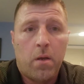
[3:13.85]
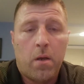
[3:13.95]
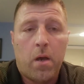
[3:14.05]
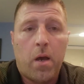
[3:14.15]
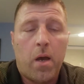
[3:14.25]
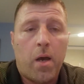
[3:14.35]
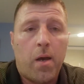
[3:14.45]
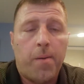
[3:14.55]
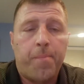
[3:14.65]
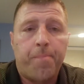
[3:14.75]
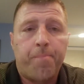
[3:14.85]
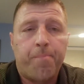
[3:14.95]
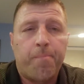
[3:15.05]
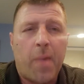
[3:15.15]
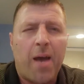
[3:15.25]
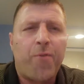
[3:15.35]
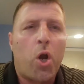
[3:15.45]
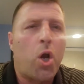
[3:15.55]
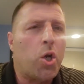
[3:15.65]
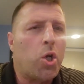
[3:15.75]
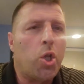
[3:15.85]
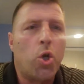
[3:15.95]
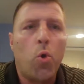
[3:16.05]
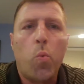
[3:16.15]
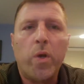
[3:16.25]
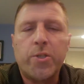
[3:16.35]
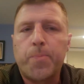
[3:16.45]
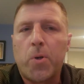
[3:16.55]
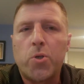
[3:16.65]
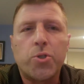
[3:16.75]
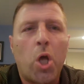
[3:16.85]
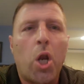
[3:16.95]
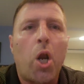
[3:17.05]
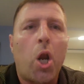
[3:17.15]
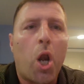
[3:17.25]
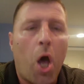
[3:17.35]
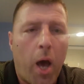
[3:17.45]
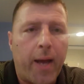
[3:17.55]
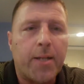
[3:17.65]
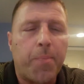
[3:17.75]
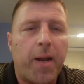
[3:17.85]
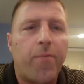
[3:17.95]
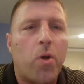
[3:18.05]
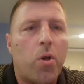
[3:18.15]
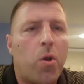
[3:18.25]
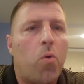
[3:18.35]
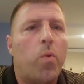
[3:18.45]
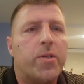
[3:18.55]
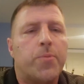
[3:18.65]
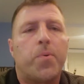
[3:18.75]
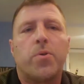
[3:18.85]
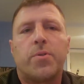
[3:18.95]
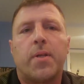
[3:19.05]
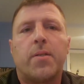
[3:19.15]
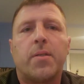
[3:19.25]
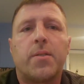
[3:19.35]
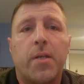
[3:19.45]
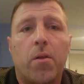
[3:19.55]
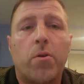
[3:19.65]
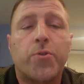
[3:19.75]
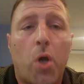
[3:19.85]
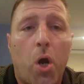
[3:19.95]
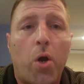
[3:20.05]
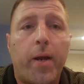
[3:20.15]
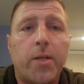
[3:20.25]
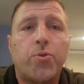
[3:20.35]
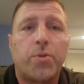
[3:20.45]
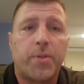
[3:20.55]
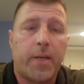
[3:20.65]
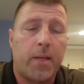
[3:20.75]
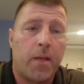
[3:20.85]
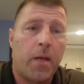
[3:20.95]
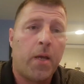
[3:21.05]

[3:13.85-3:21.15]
I've heard little whispers, not a lot, but I've heard little whispers that the Steelers are interested